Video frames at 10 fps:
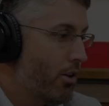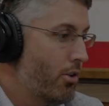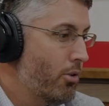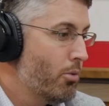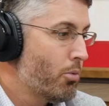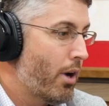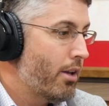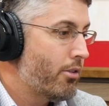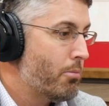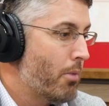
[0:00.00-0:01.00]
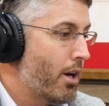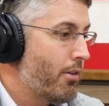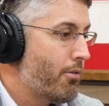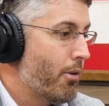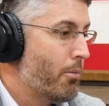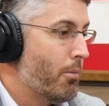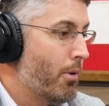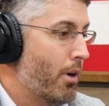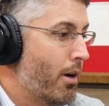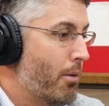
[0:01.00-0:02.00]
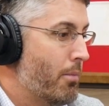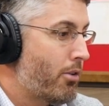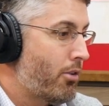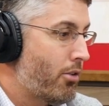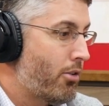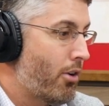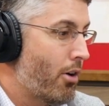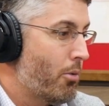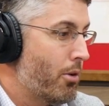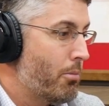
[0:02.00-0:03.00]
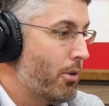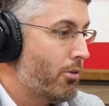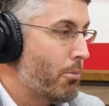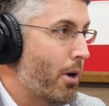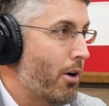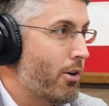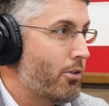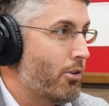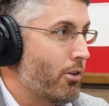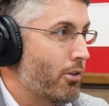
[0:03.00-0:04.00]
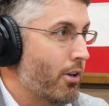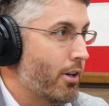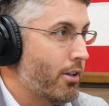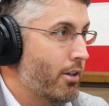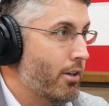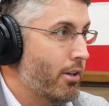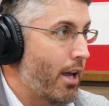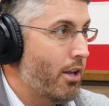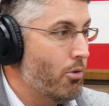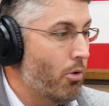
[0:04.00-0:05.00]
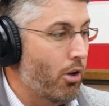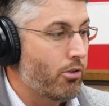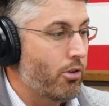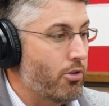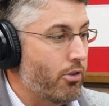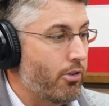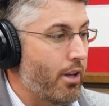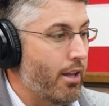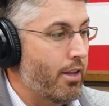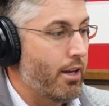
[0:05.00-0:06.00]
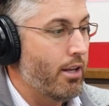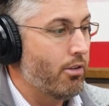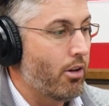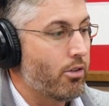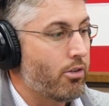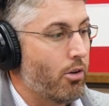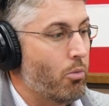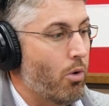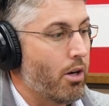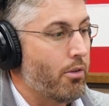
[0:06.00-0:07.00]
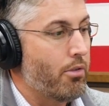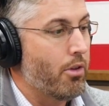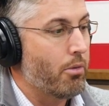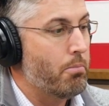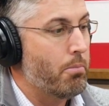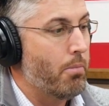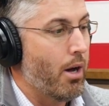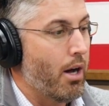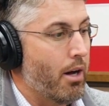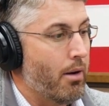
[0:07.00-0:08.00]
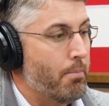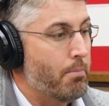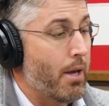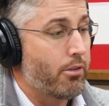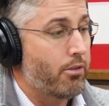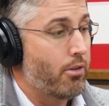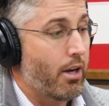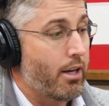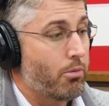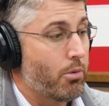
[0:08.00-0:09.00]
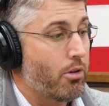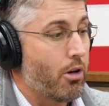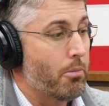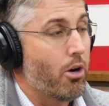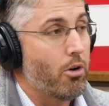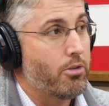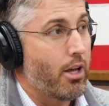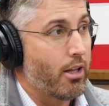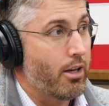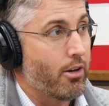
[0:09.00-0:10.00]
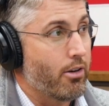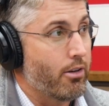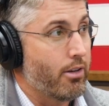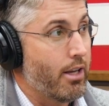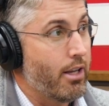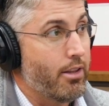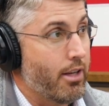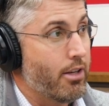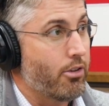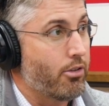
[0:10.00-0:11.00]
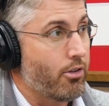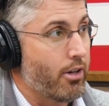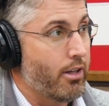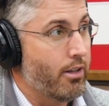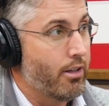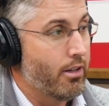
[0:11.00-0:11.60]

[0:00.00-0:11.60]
You raised money from Mr. Starwood, Mr. Barry Sternlicht. And you also just said that he's also one of the best, I guess we'd call him a hotelier in the industry.